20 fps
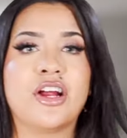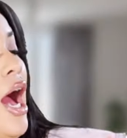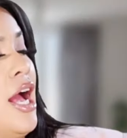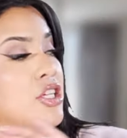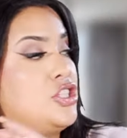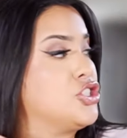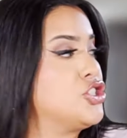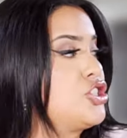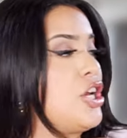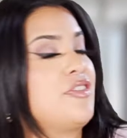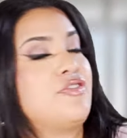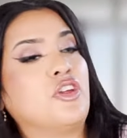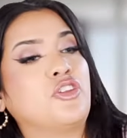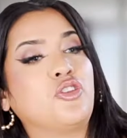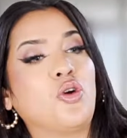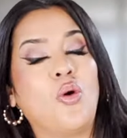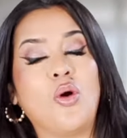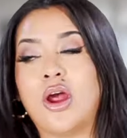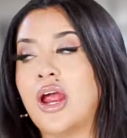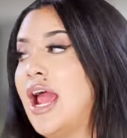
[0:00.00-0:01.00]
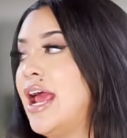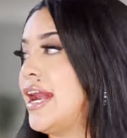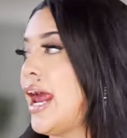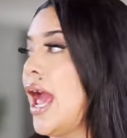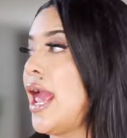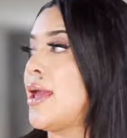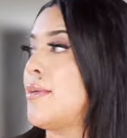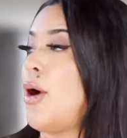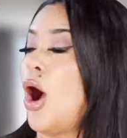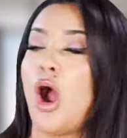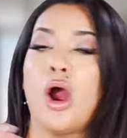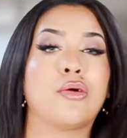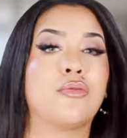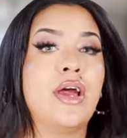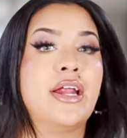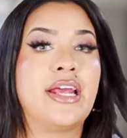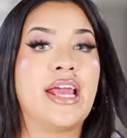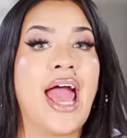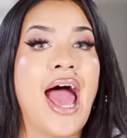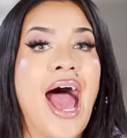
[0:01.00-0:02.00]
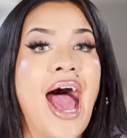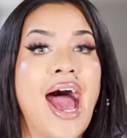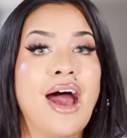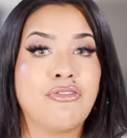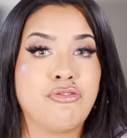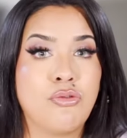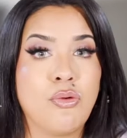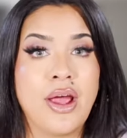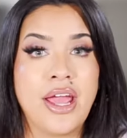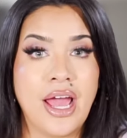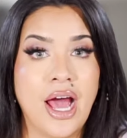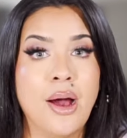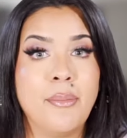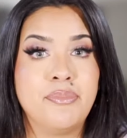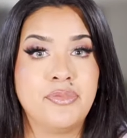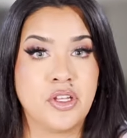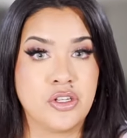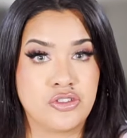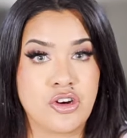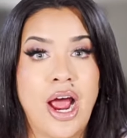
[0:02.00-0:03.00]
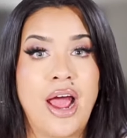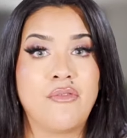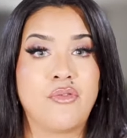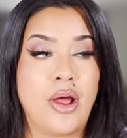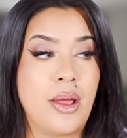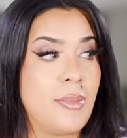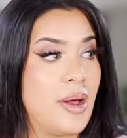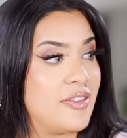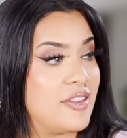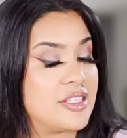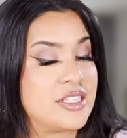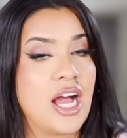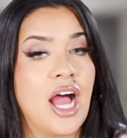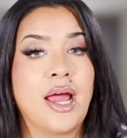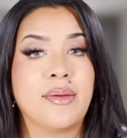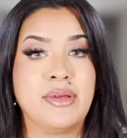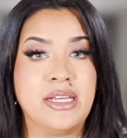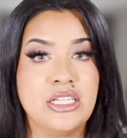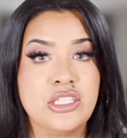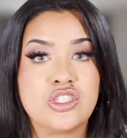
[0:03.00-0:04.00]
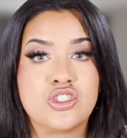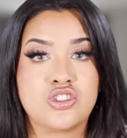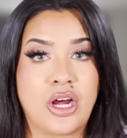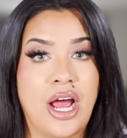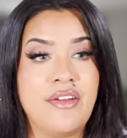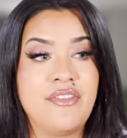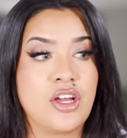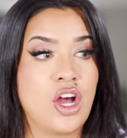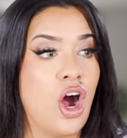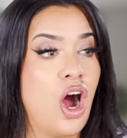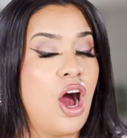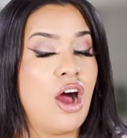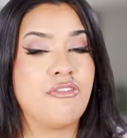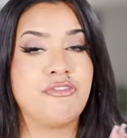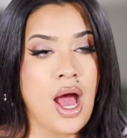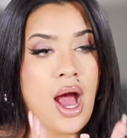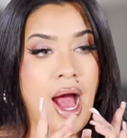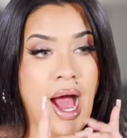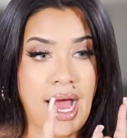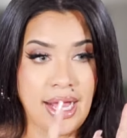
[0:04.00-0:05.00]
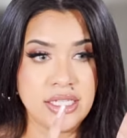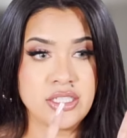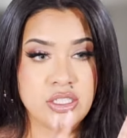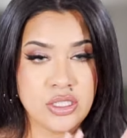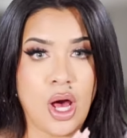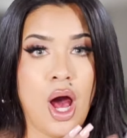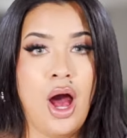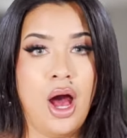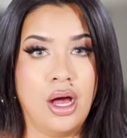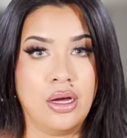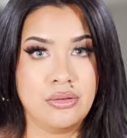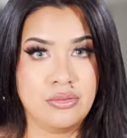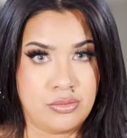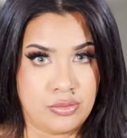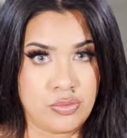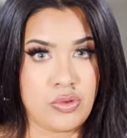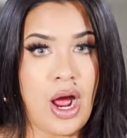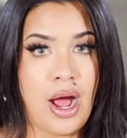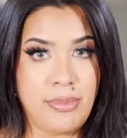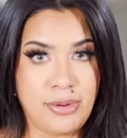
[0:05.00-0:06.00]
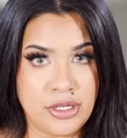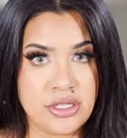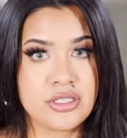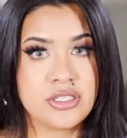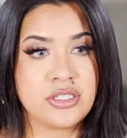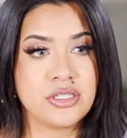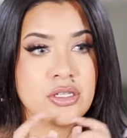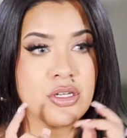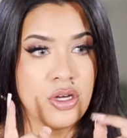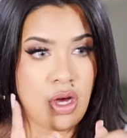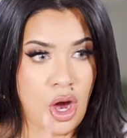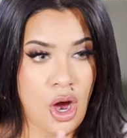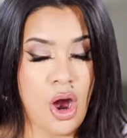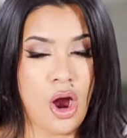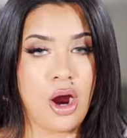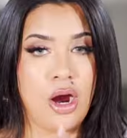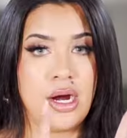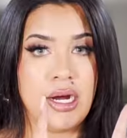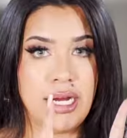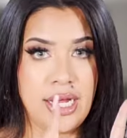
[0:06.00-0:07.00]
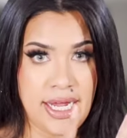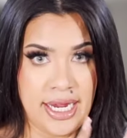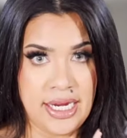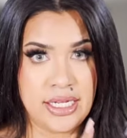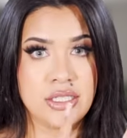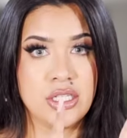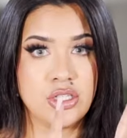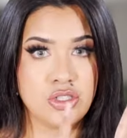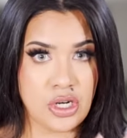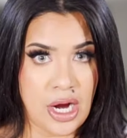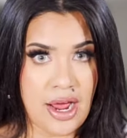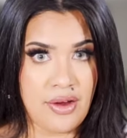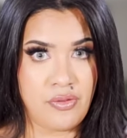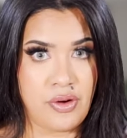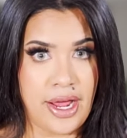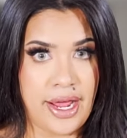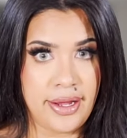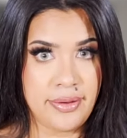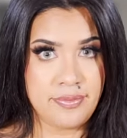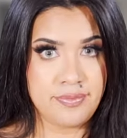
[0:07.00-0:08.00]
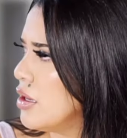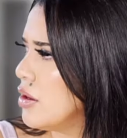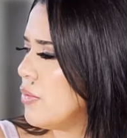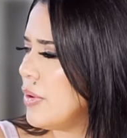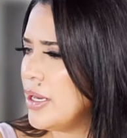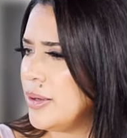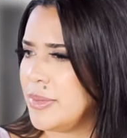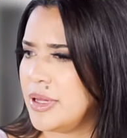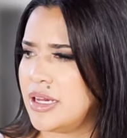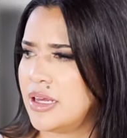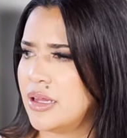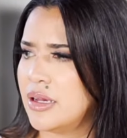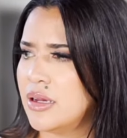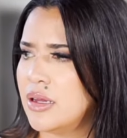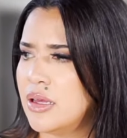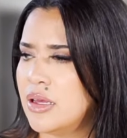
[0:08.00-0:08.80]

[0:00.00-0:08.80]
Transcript: I shut the door, and I am already halfway up the driveway by the time he's driving off. I saw Robert's car in the driveway. Wait a minute.